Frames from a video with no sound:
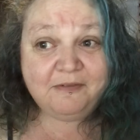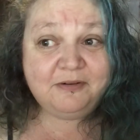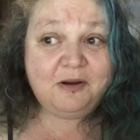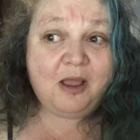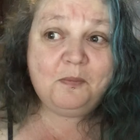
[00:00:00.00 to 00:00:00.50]

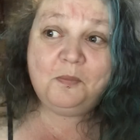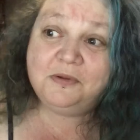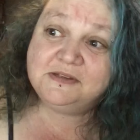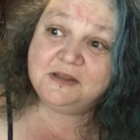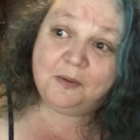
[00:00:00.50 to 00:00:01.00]
and, and
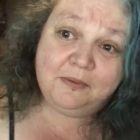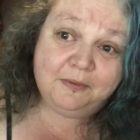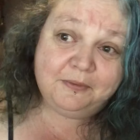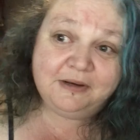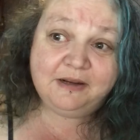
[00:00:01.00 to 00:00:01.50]
what's going
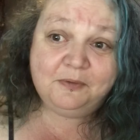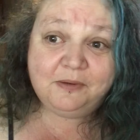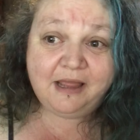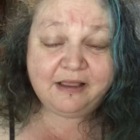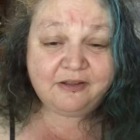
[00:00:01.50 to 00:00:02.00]
on and all
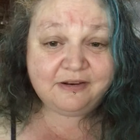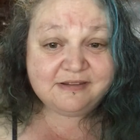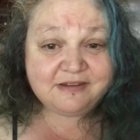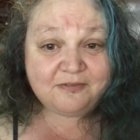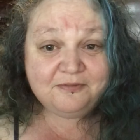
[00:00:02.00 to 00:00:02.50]
that kind of
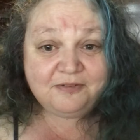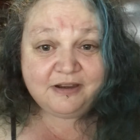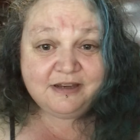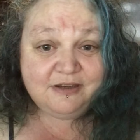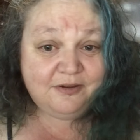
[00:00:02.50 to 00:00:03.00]
stuff and
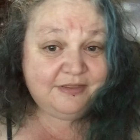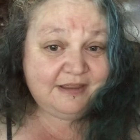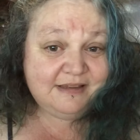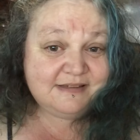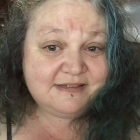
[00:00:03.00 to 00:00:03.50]
finding new
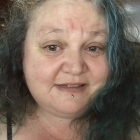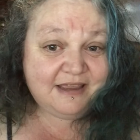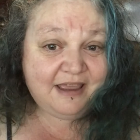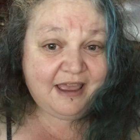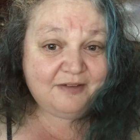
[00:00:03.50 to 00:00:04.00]
things to
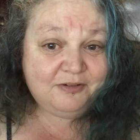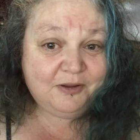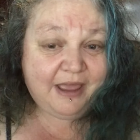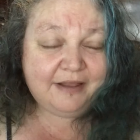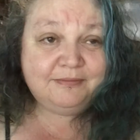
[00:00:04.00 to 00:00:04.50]
have a look
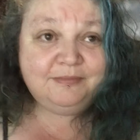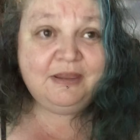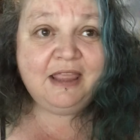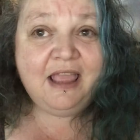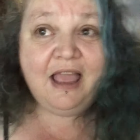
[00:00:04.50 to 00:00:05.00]
at.
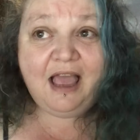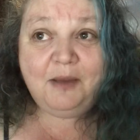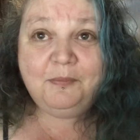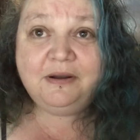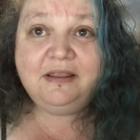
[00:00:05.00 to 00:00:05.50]

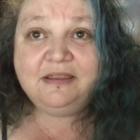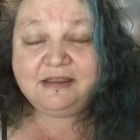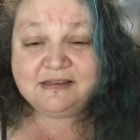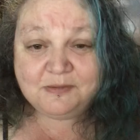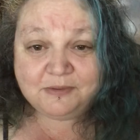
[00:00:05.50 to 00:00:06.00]
And one of the
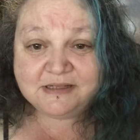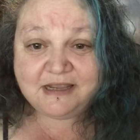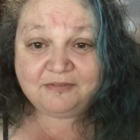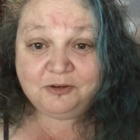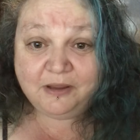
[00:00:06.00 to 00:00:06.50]
things I wanted to
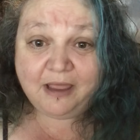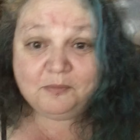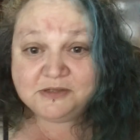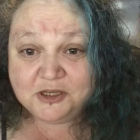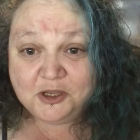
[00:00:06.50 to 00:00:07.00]
have a look at
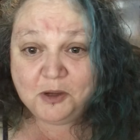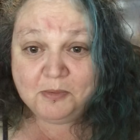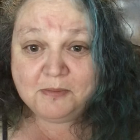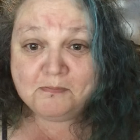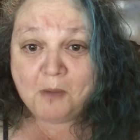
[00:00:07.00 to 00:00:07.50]
was a
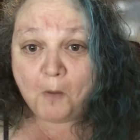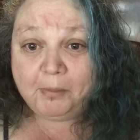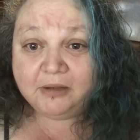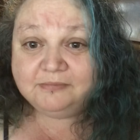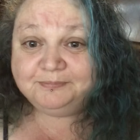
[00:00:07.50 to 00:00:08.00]
Cuban mop.
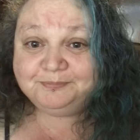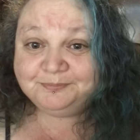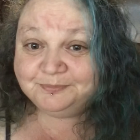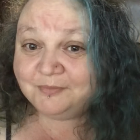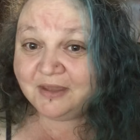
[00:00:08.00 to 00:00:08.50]

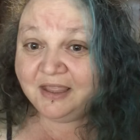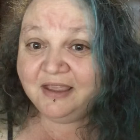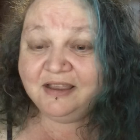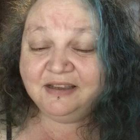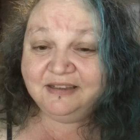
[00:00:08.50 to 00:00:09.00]

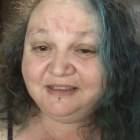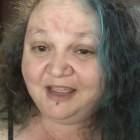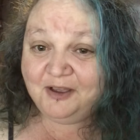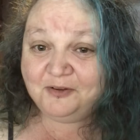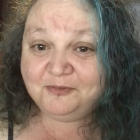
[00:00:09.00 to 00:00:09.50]

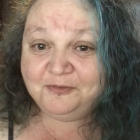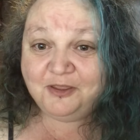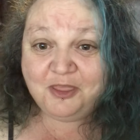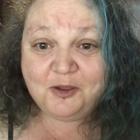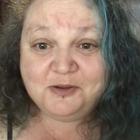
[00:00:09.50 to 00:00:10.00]
Now, for
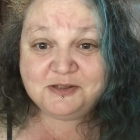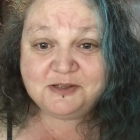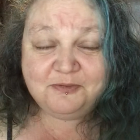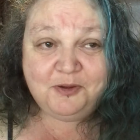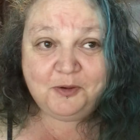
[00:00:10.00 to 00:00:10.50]
those
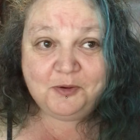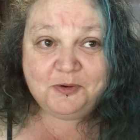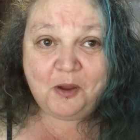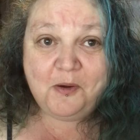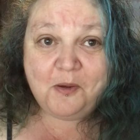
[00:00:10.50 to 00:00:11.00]
of you who
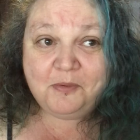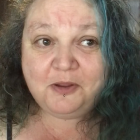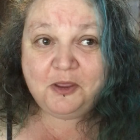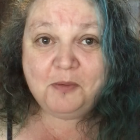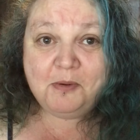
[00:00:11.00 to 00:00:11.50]
don't know what a
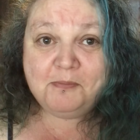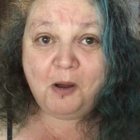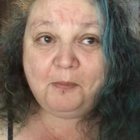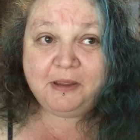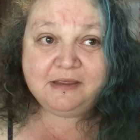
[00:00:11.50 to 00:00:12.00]
Cuban
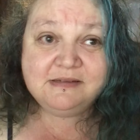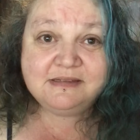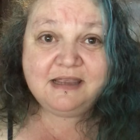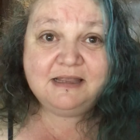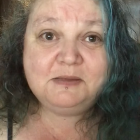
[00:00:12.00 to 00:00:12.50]
mop is,
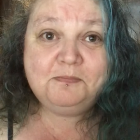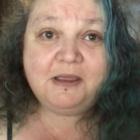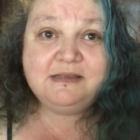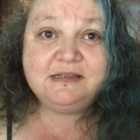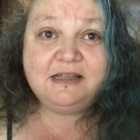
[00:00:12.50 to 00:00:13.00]
it's
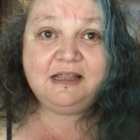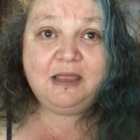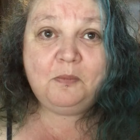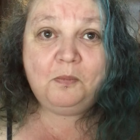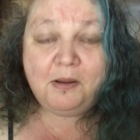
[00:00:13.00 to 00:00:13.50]
basically
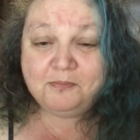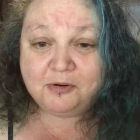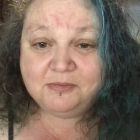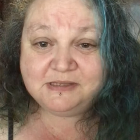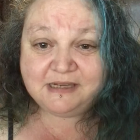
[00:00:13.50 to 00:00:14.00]
one
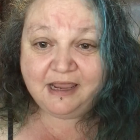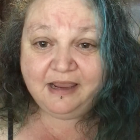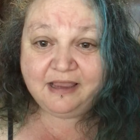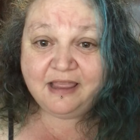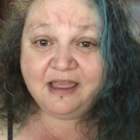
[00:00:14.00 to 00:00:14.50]
broomstick